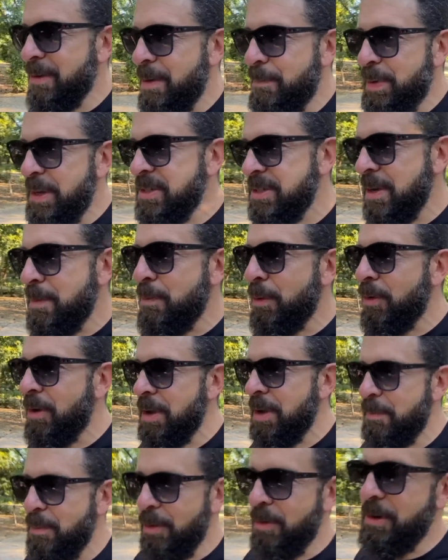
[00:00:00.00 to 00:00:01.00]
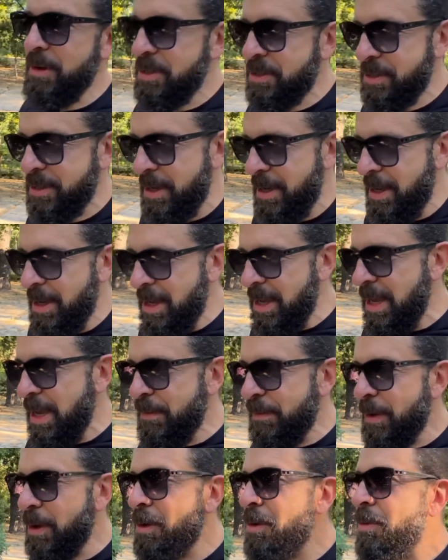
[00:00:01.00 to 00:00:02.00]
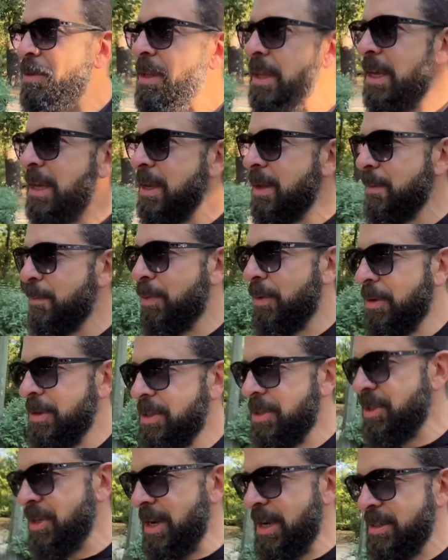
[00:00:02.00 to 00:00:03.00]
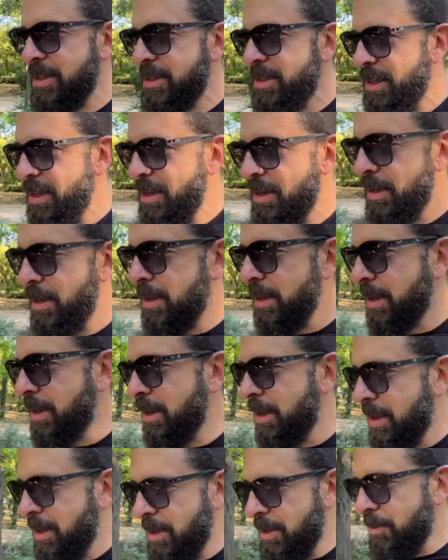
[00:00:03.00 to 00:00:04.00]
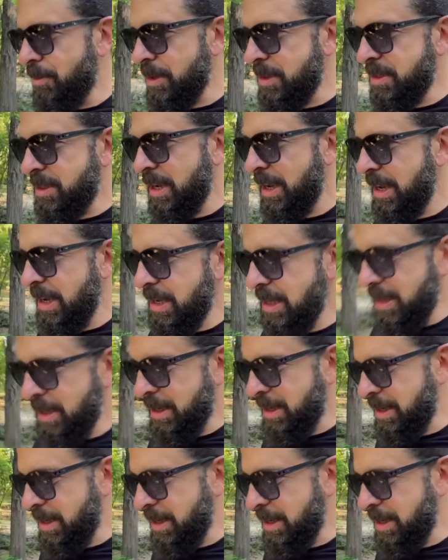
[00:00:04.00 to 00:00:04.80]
busy boy, Boris. If only Boris Johnson would take